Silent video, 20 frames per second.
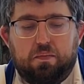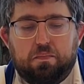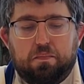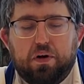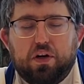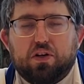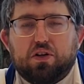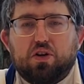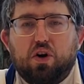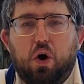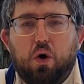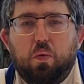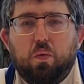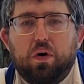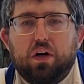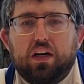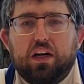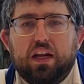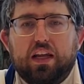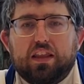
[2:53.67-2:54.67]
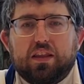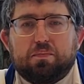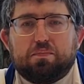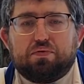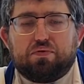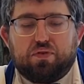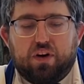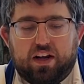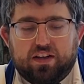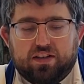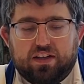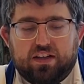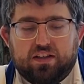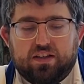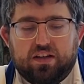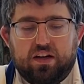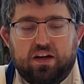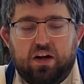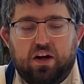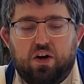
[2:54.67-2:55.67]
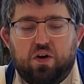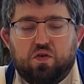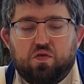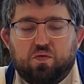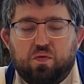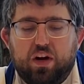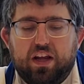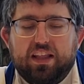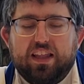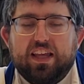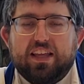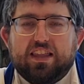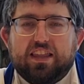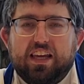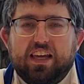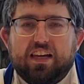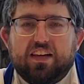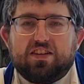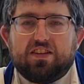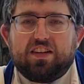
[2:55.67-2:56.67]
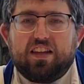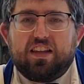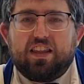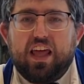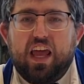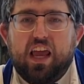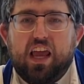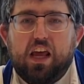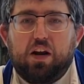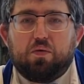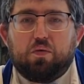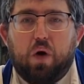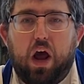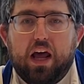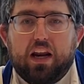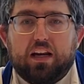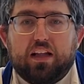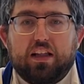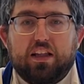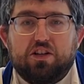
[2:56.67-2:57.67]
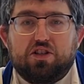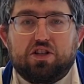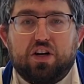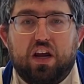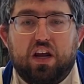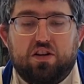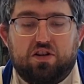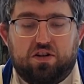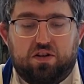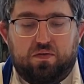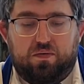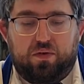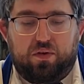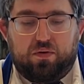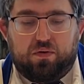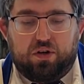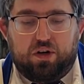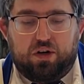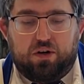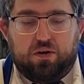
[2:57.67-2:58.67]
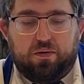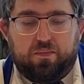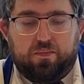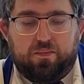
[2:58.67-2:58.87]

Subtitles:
But no one in the present really thinks they can radically change the future.